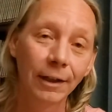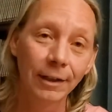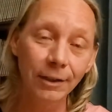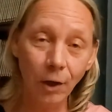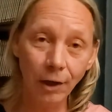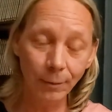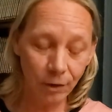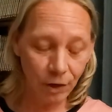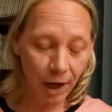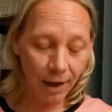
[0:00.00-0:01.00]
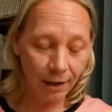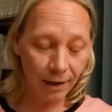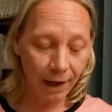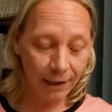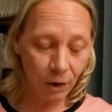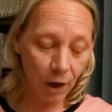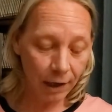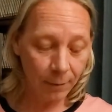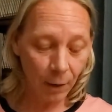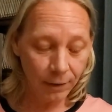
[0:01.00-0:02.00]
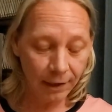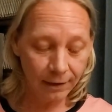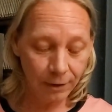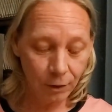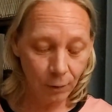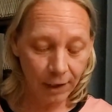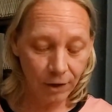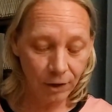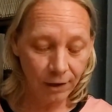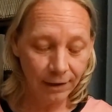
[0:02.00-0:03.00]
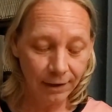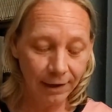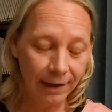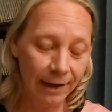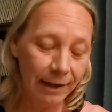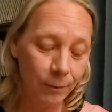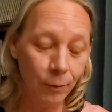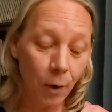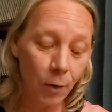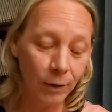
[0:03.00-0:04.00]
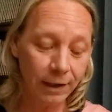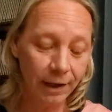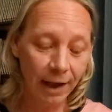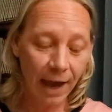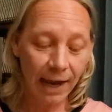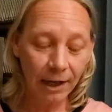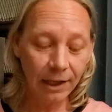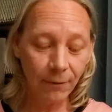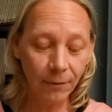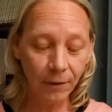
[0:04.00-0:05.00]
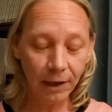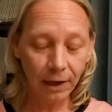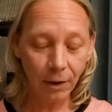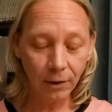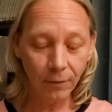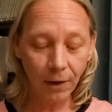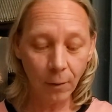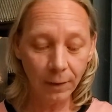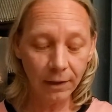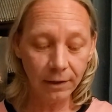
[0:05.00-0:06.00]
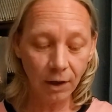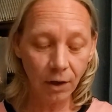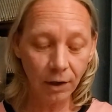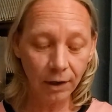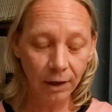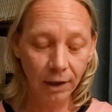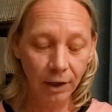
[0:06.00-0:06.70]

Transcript: song Michelle, I talk about that situation, and I wrote, and I'll never forget how you found me in the dark.